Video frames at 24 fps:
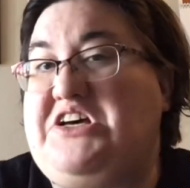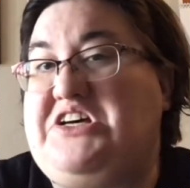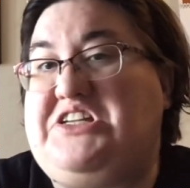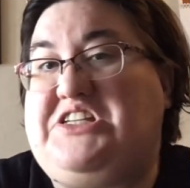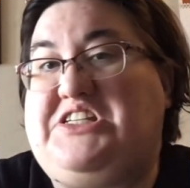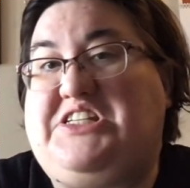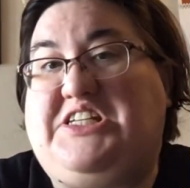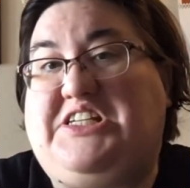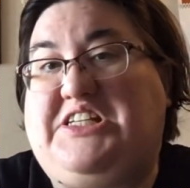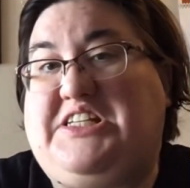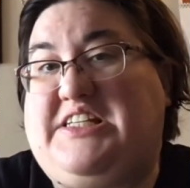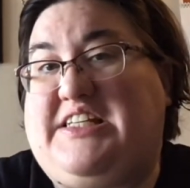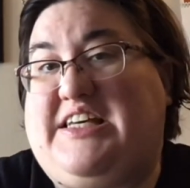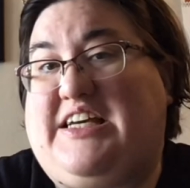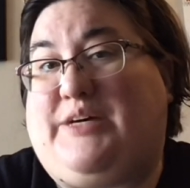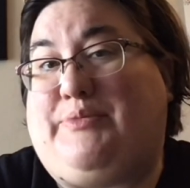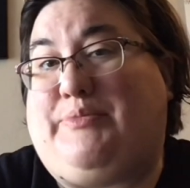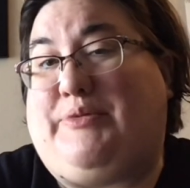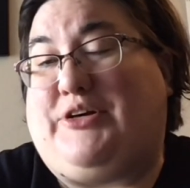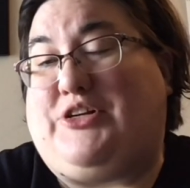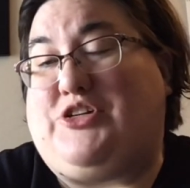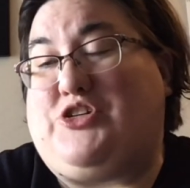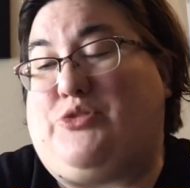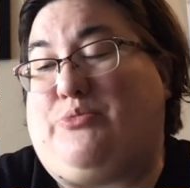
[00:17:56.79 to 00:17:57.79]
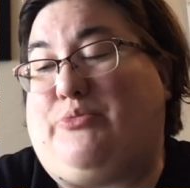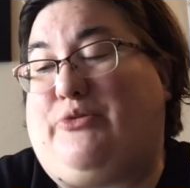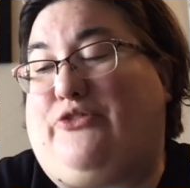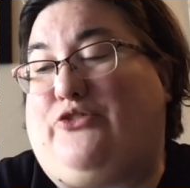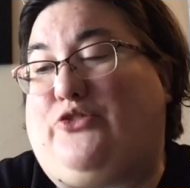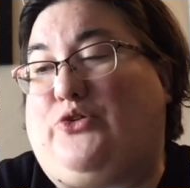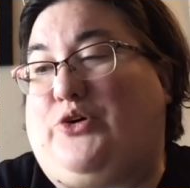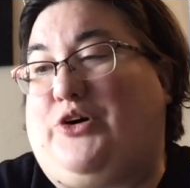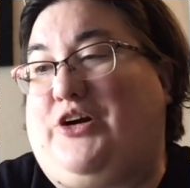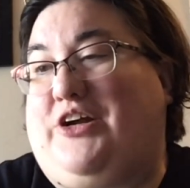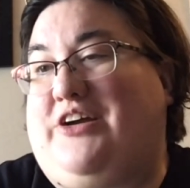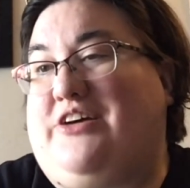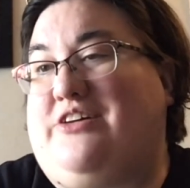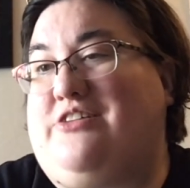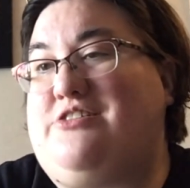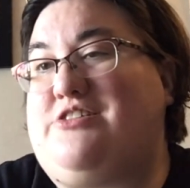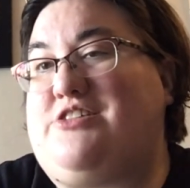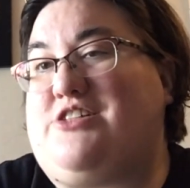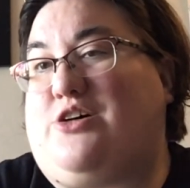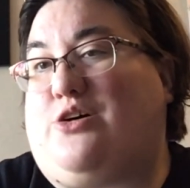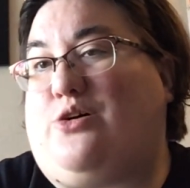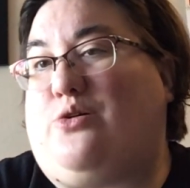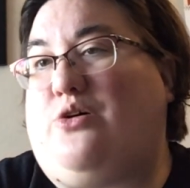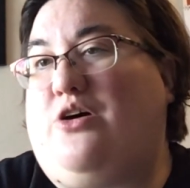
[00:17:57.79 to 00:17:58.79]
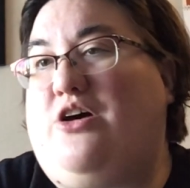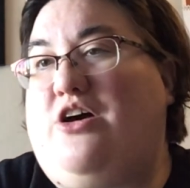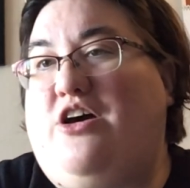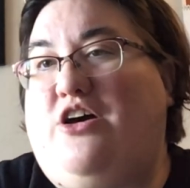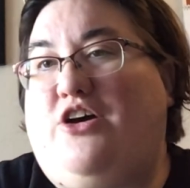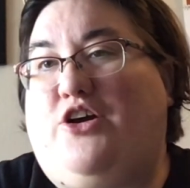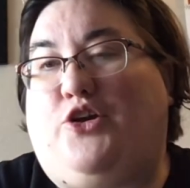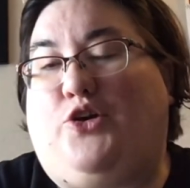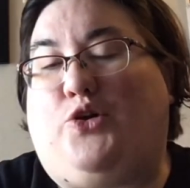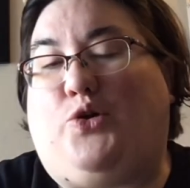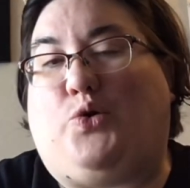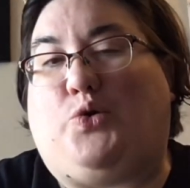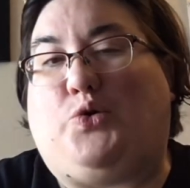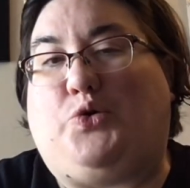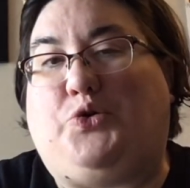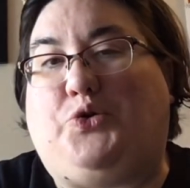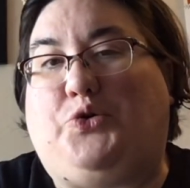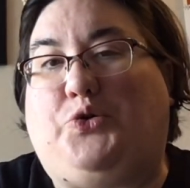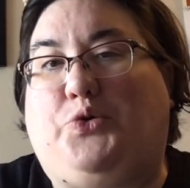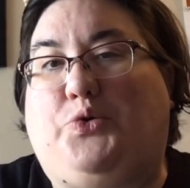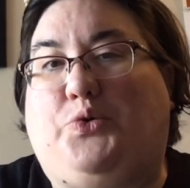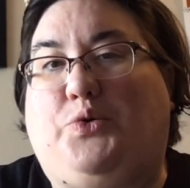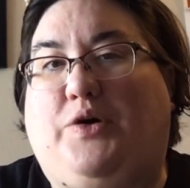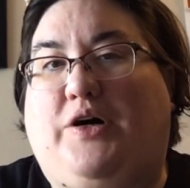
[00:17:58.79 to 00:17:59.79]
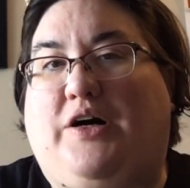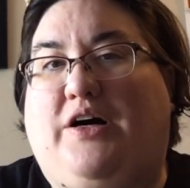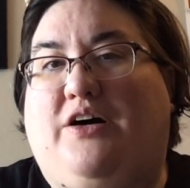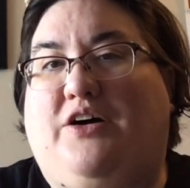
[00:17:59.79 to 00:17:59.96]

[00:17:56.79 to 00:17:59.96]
Didn't take a picture beforehand, so no clue.